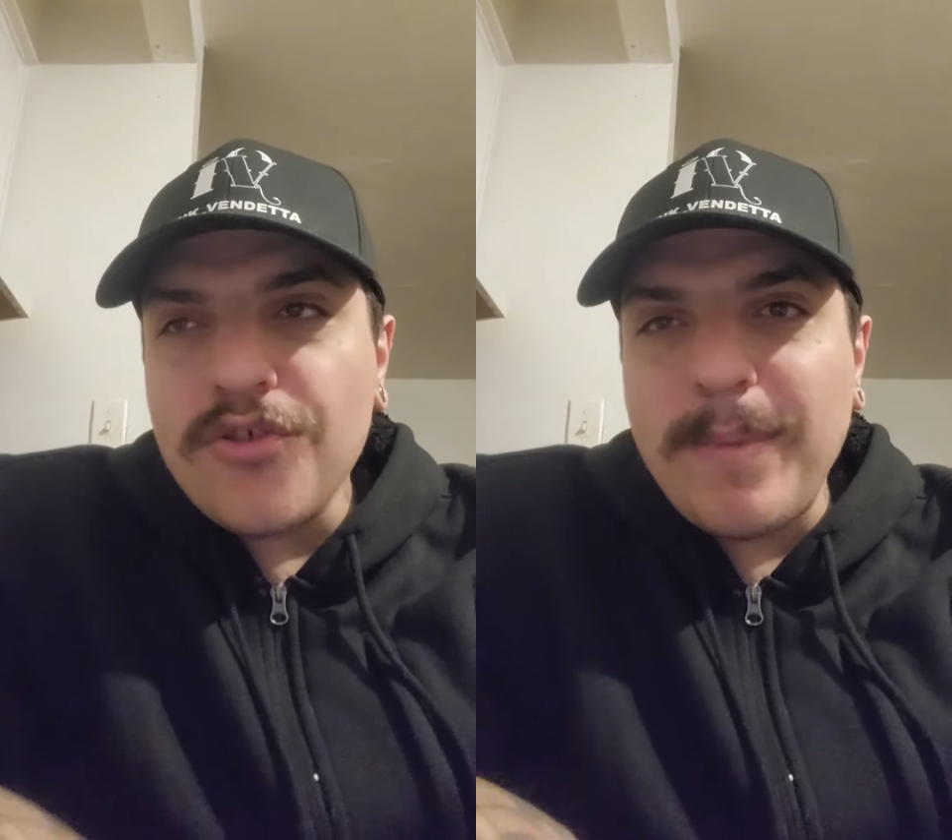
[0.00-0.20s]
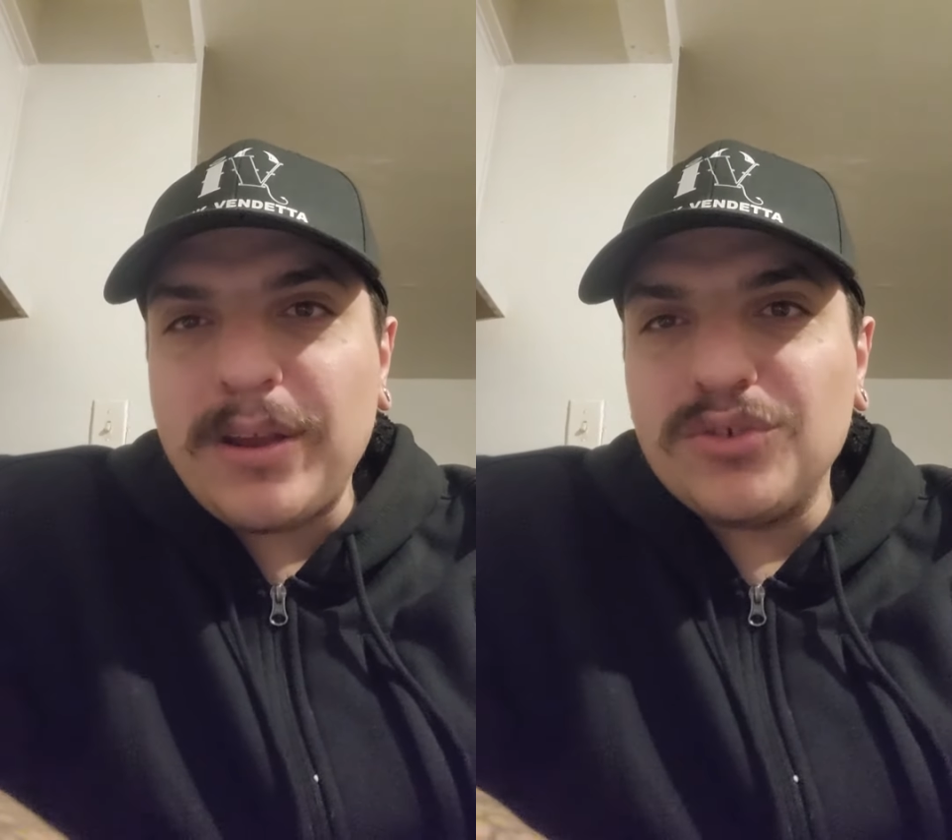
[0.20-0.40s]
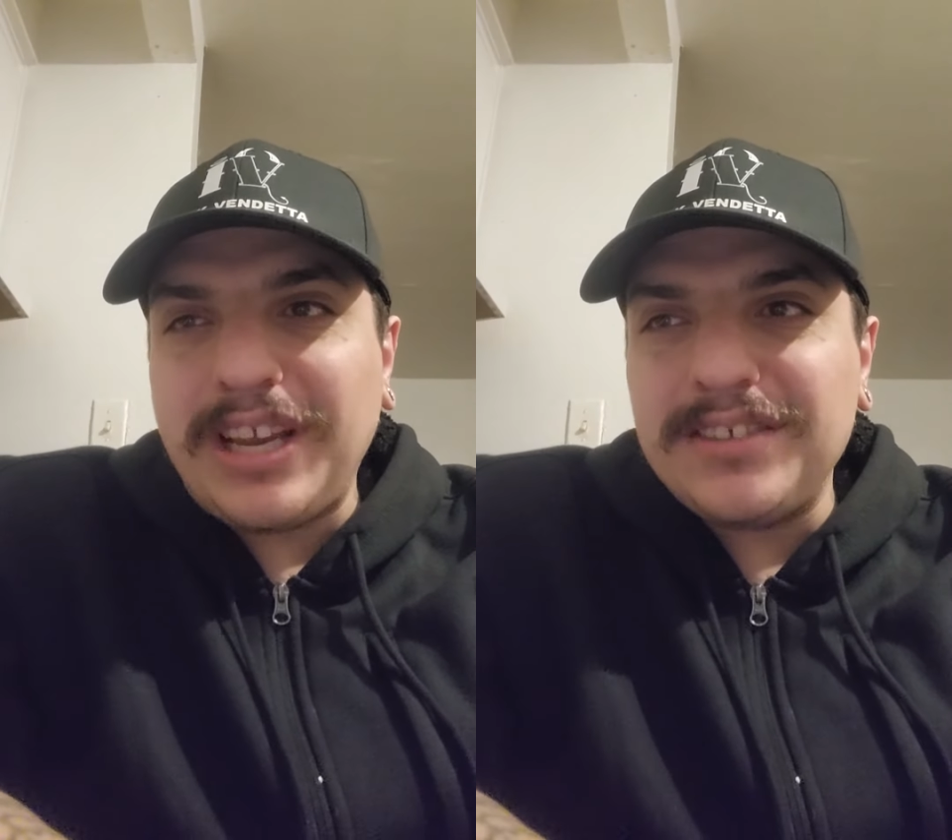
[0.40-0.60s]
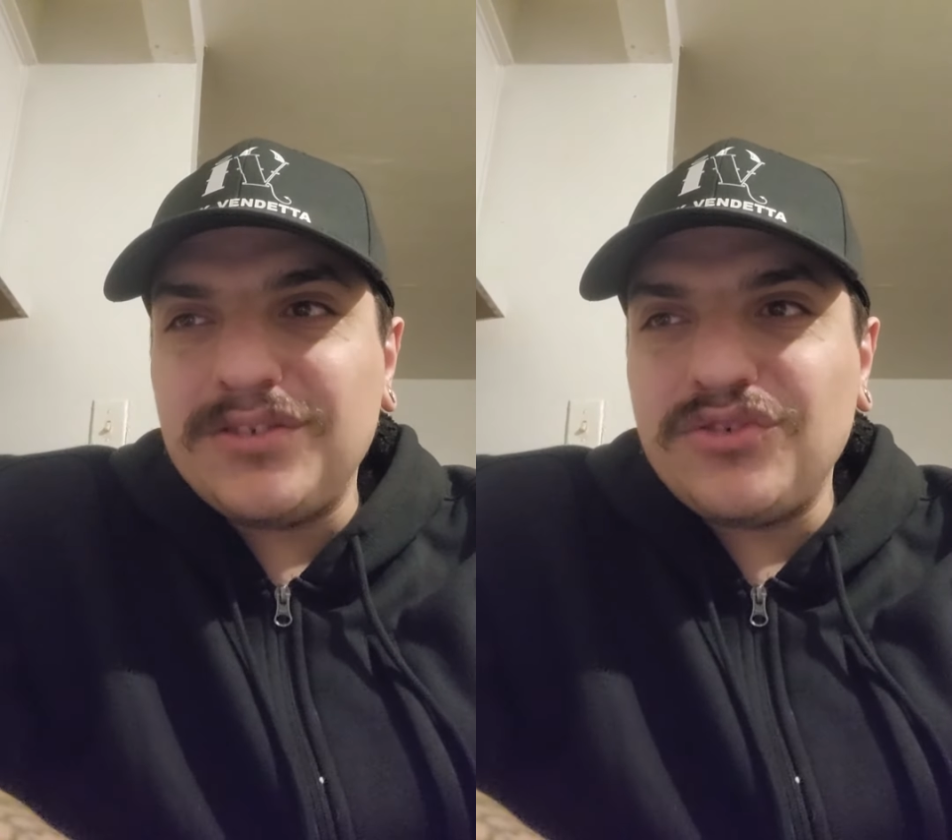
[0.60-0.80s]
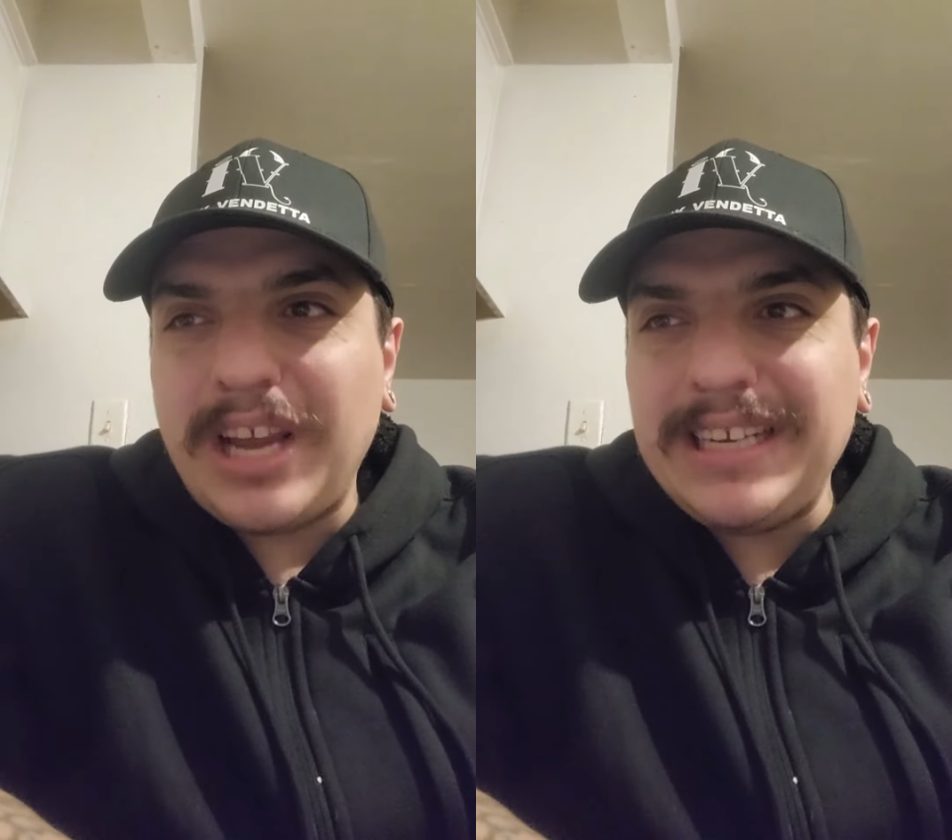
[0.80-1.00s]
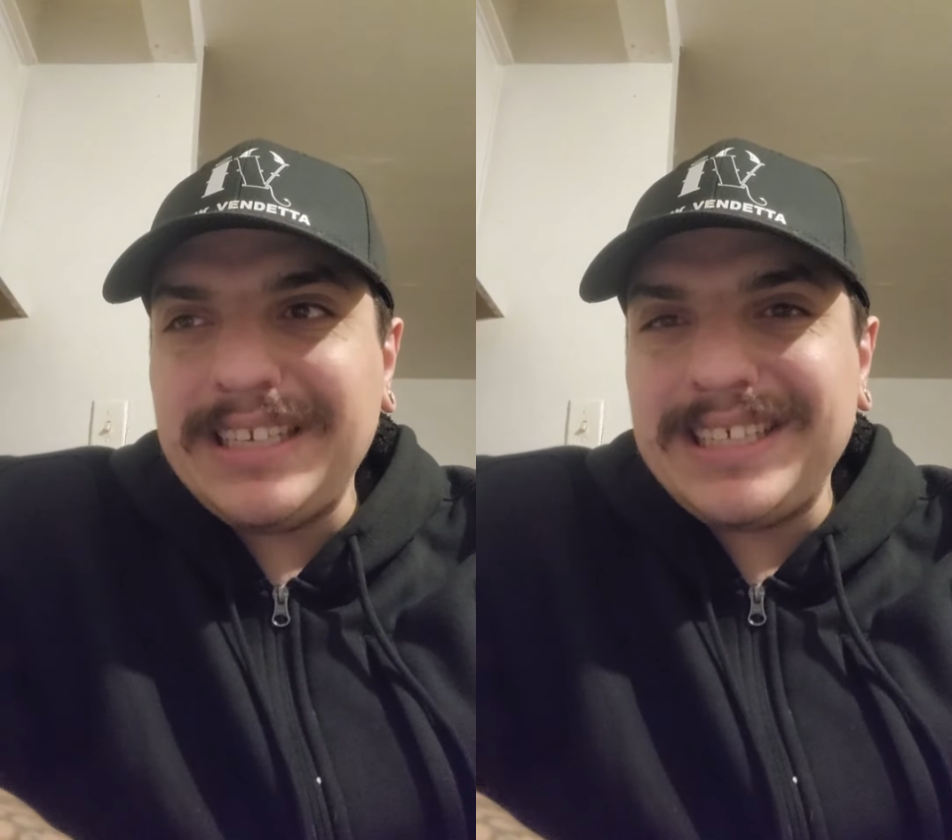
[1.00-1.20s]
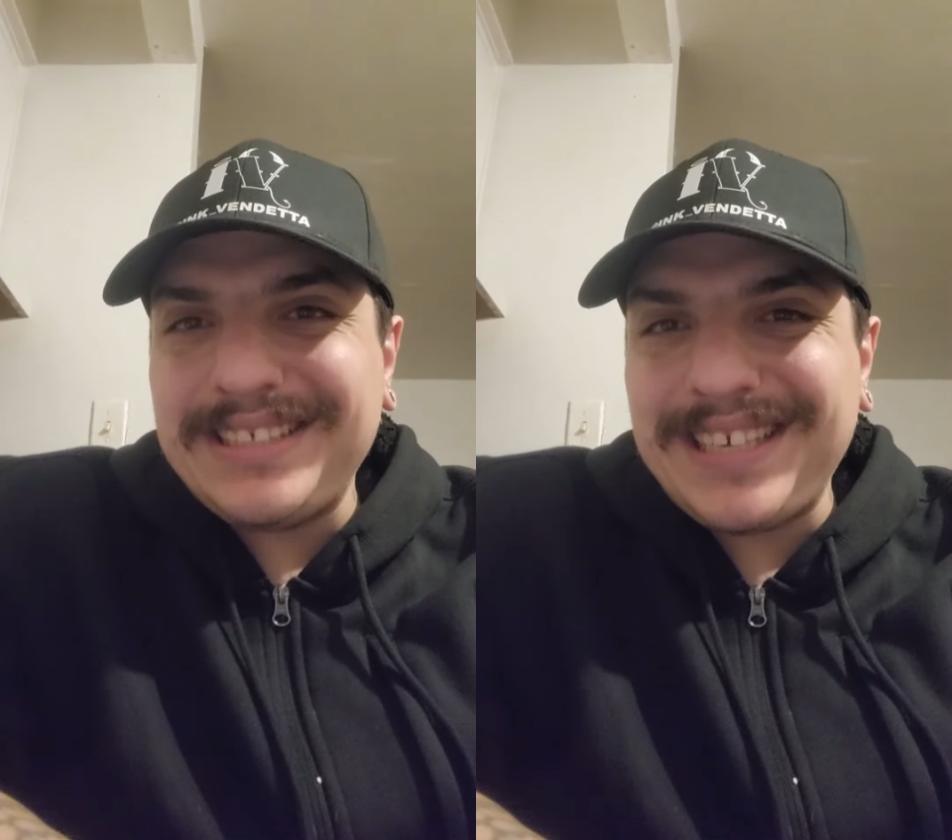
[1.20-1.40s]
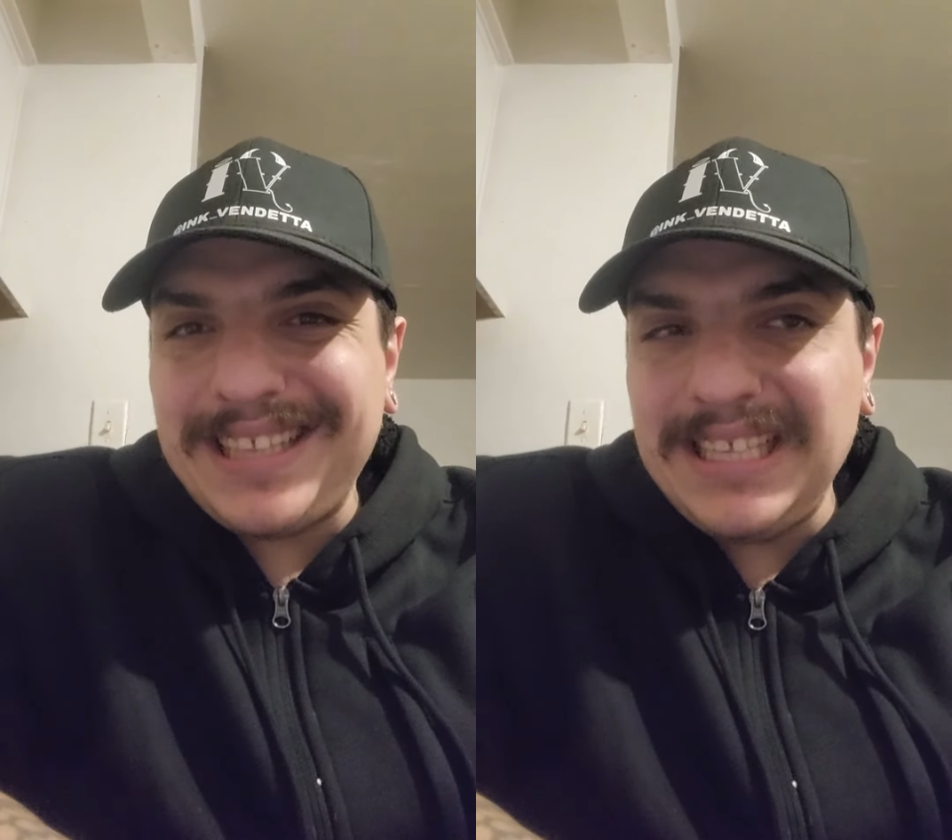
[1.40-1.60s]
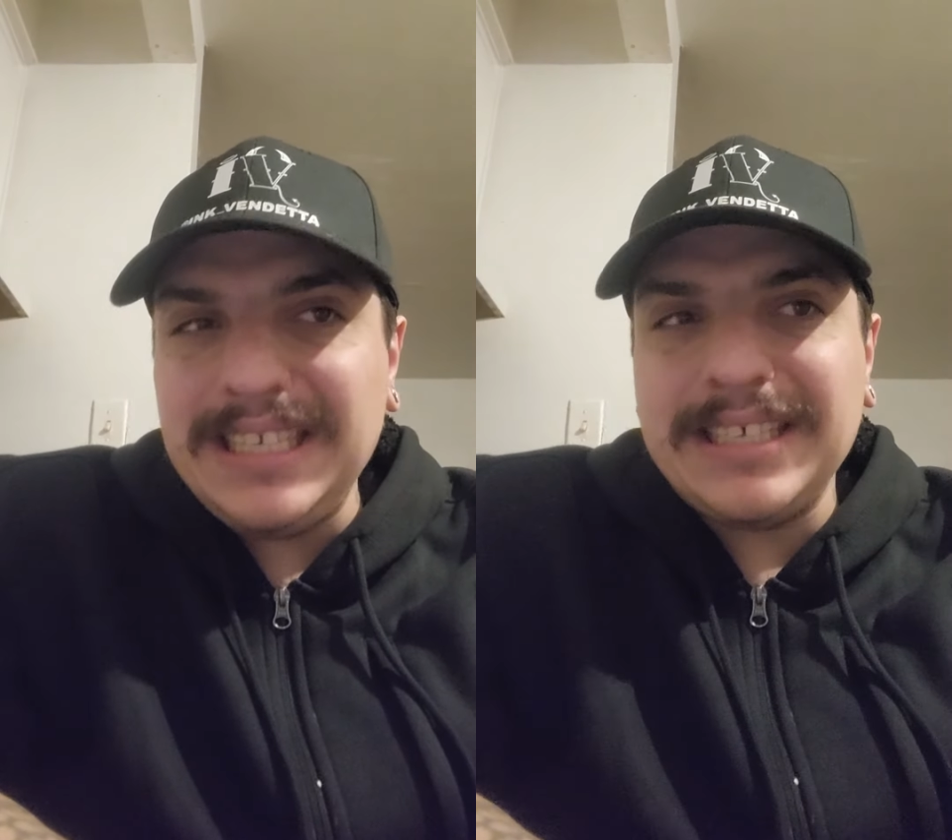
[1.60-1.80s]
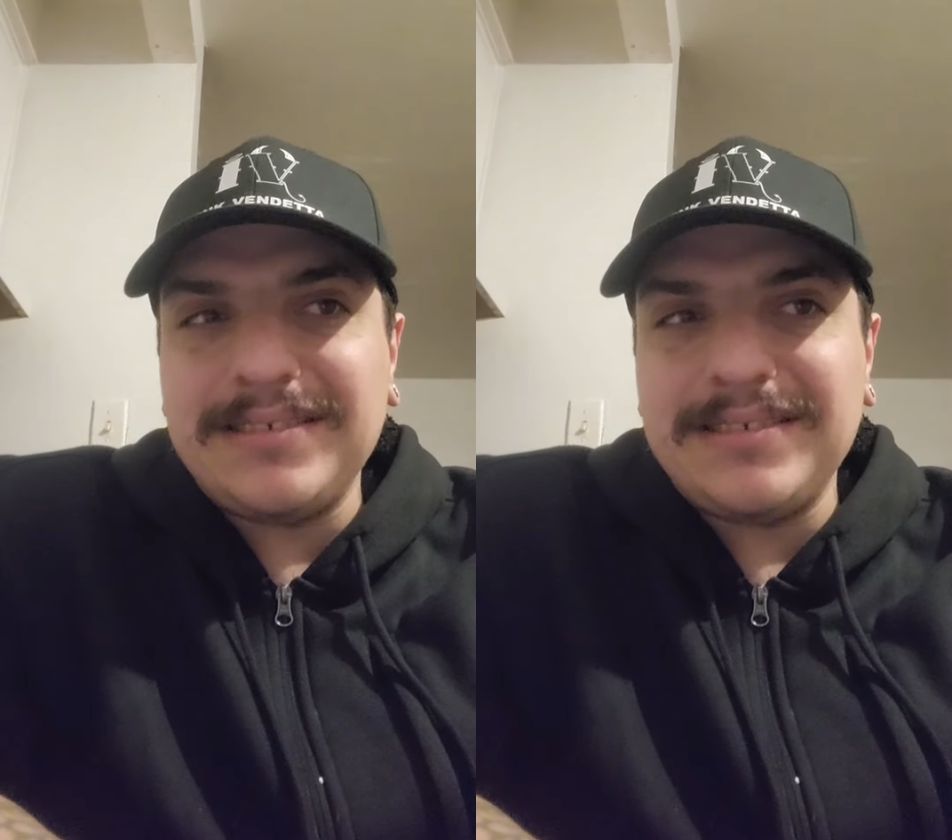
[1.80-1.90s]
So Michael tried to clean